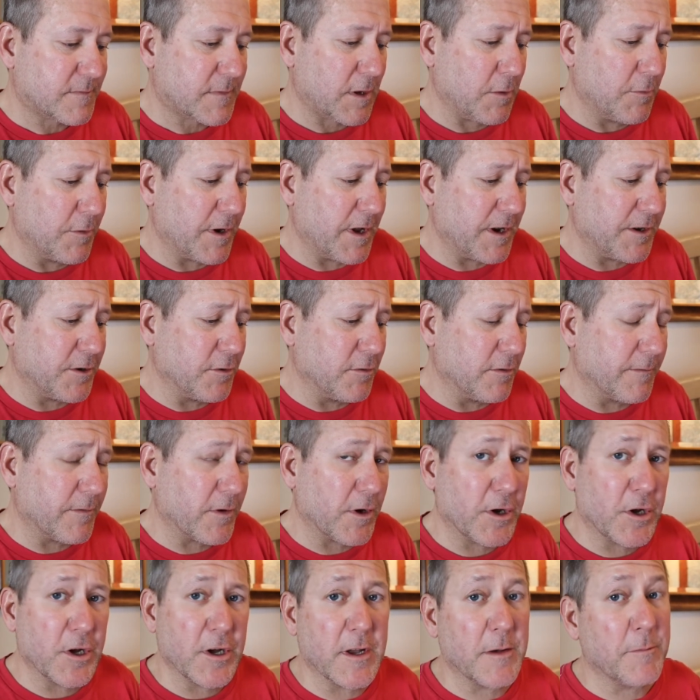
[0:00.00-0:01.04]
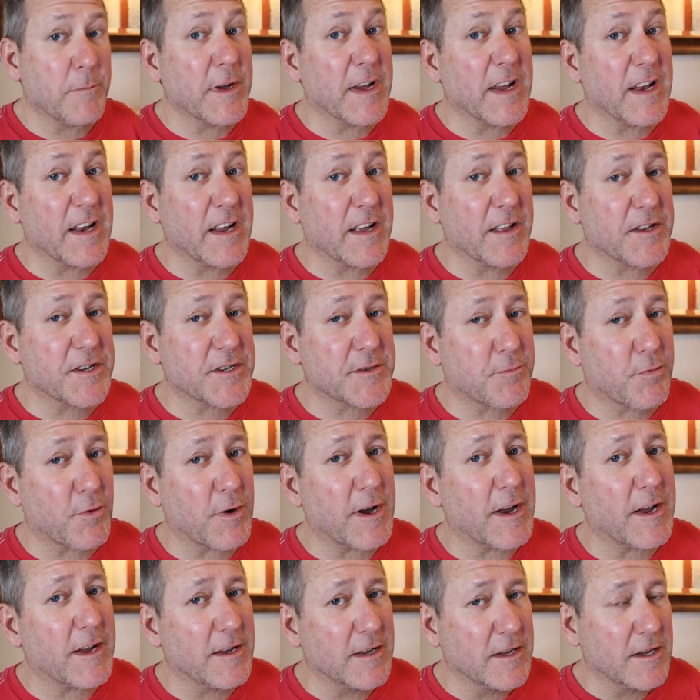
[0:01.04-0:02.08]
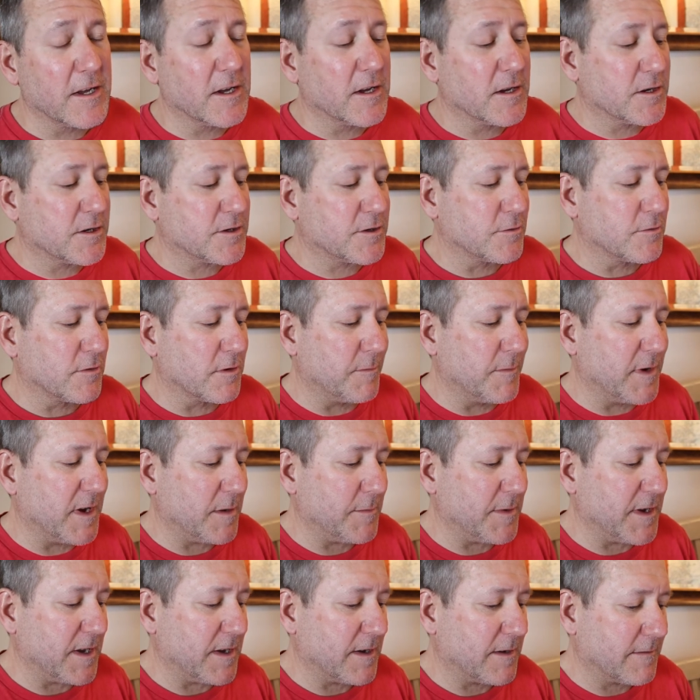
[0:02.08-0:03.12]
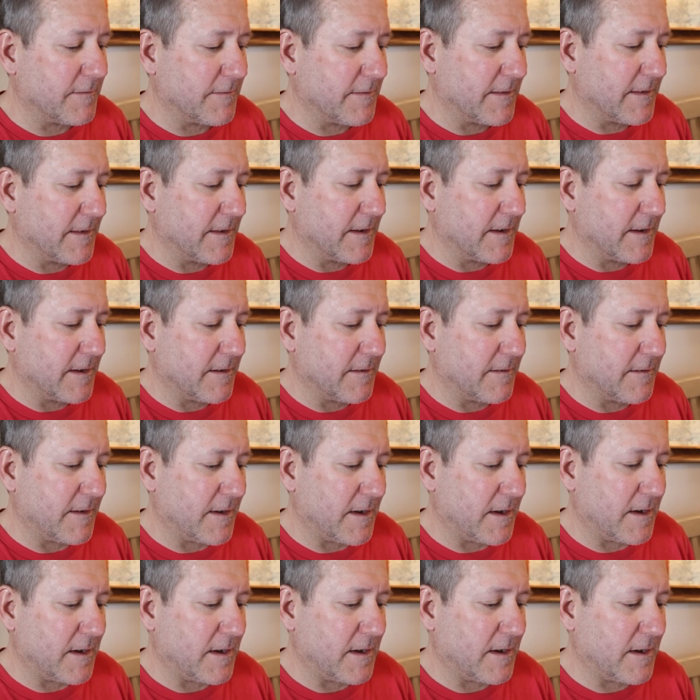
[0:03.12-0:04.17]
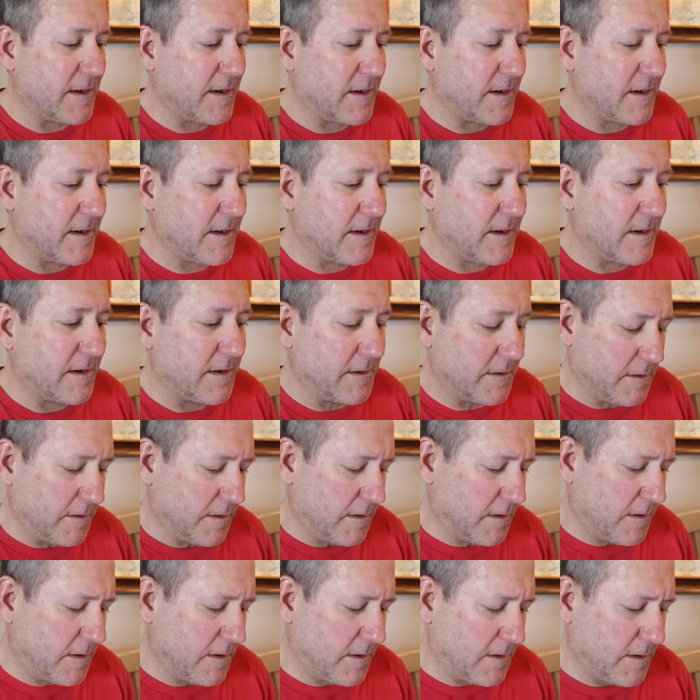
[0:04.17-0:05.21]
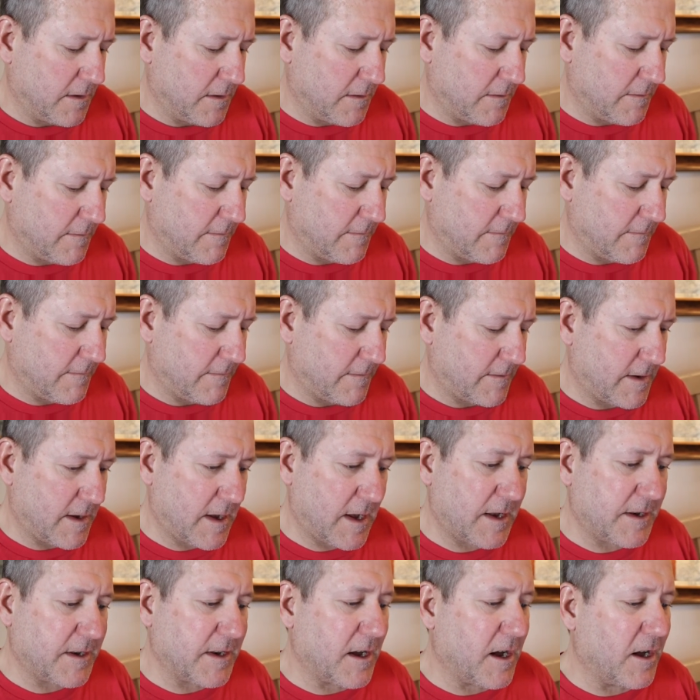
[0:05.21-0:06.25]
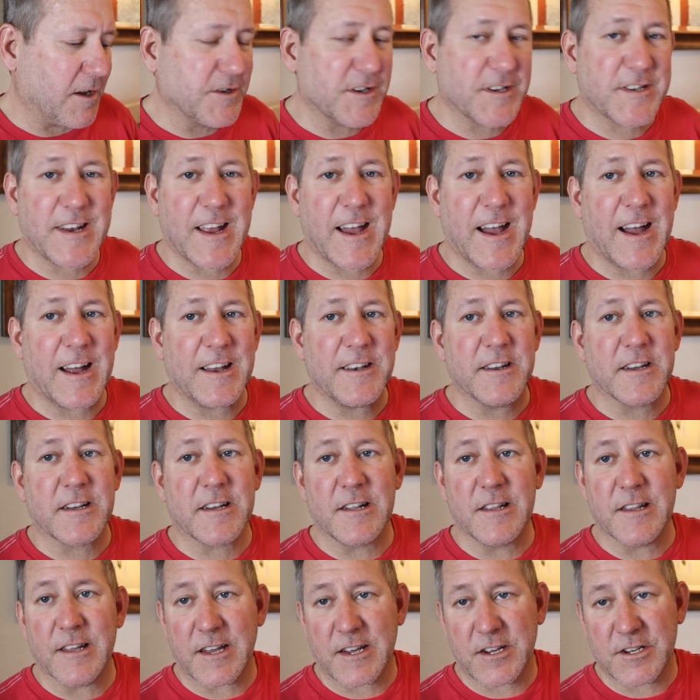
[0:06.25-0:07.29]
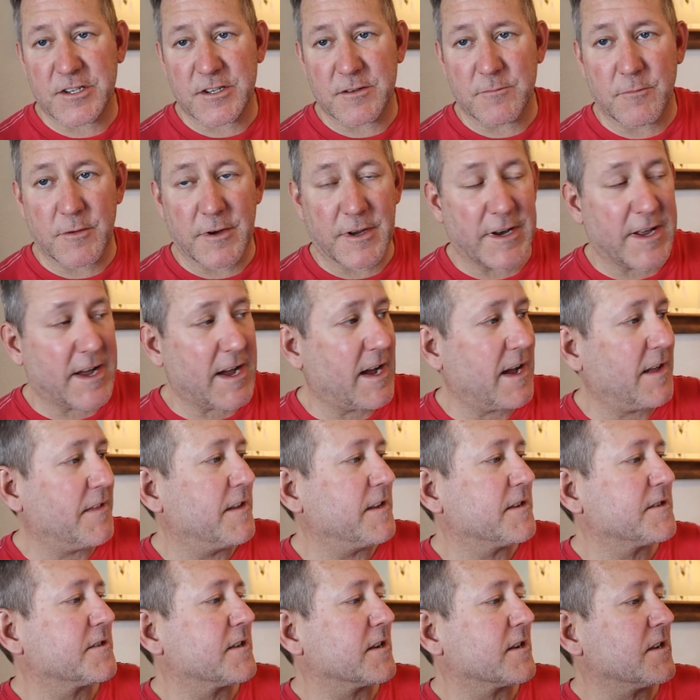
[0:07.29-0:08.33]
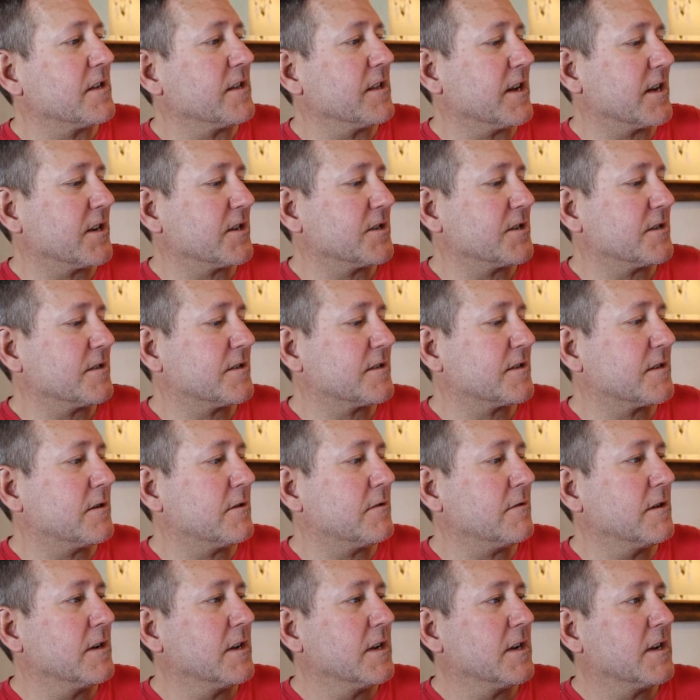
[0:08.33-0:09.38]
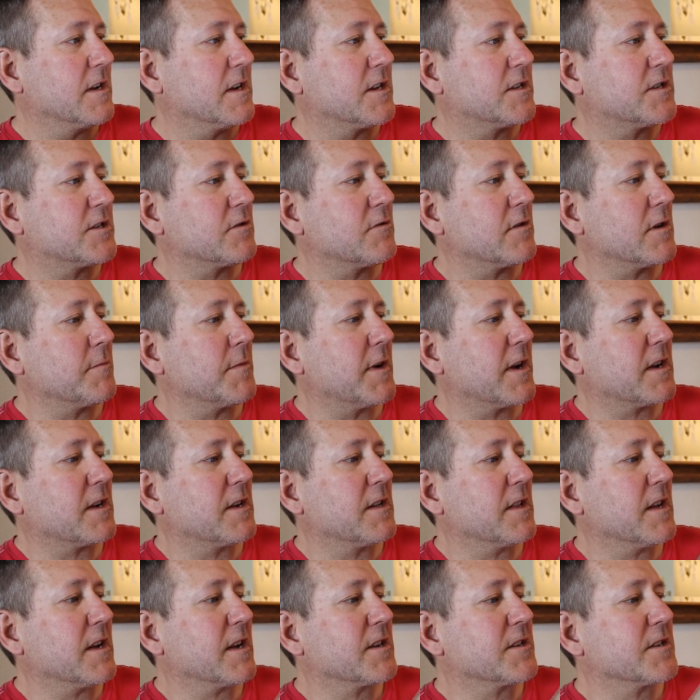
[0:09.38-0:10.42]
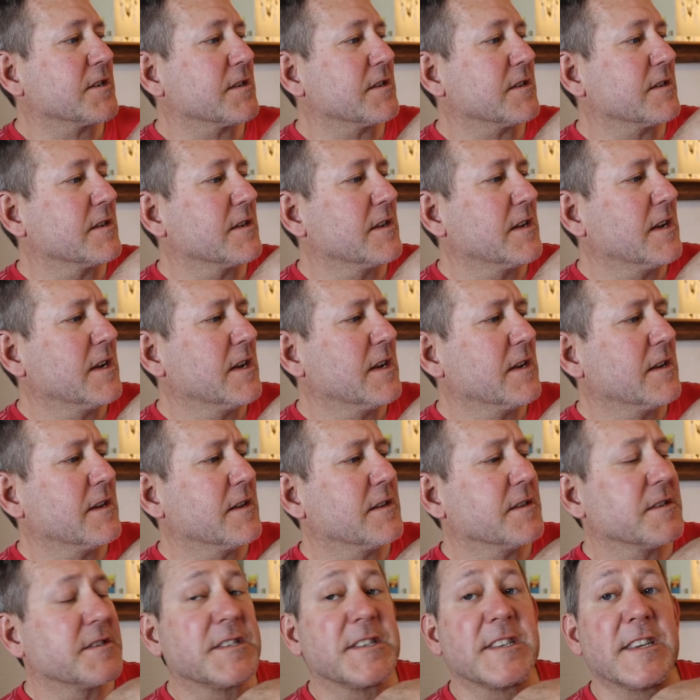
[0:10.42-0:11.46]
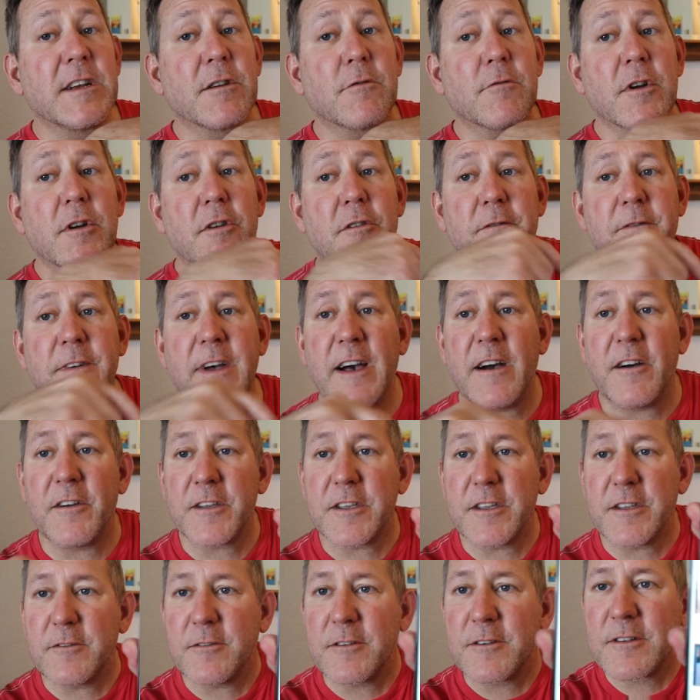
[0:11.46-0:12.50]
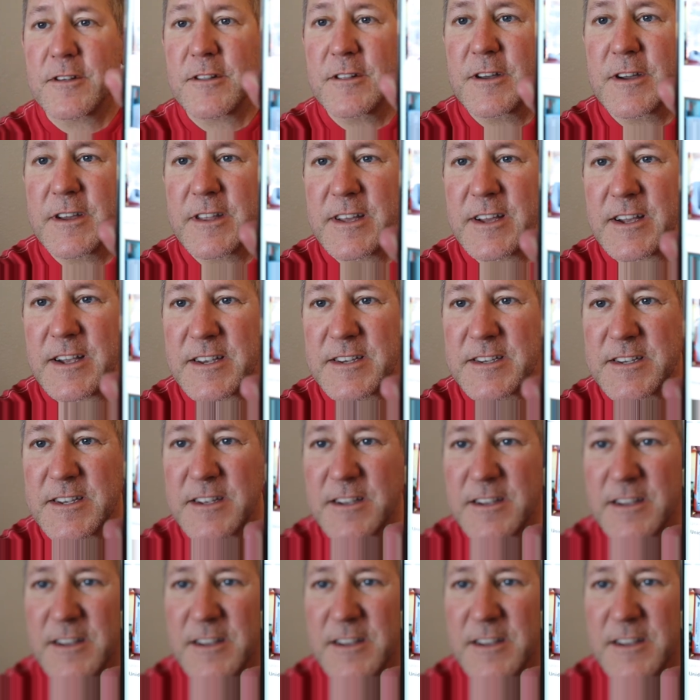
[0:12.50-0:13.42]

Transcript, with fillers: We're not doing very good. Beginning of the spring? Sure, maybe. Uh... Add, I'll just add to collection. We're going to add this to collection. So it's showing my collection. Zero value. Look at this.